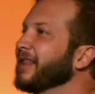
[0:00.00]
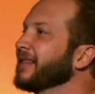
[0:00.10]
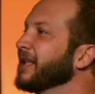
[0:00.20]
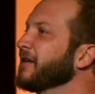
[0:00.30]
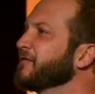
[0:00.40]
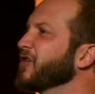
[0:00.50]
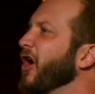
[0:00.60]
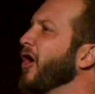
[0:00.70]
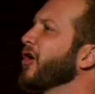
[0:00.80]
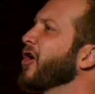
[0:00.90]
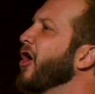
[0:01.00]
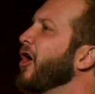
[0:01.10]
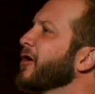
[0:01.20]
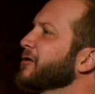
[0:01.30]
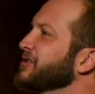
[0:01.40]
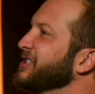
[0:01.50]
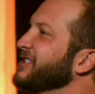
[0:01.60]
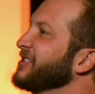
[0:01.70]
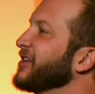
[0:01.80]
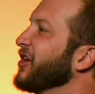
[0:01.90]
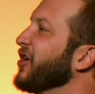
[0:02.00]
lift our hearts